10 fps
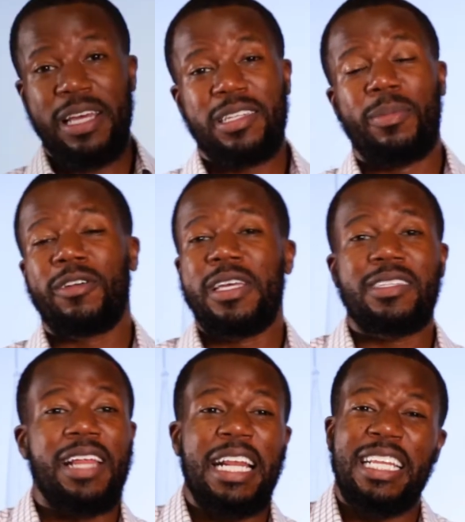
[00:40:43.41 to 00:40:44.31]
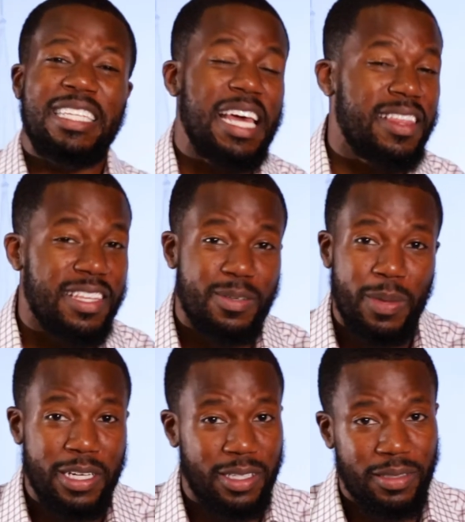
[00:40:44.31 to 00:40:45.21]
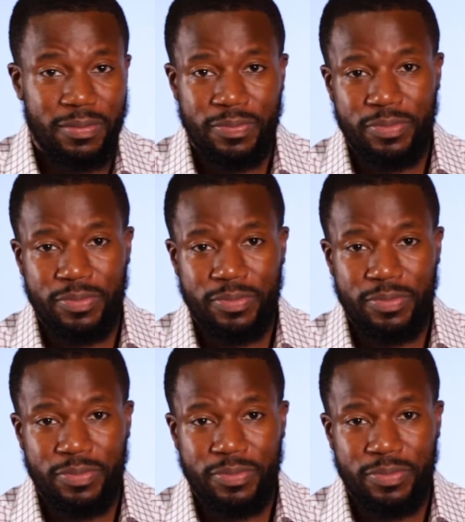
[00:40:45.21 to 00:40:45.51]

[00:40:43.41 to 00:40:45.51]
blessing Melchizedek, the tenth is mentioned.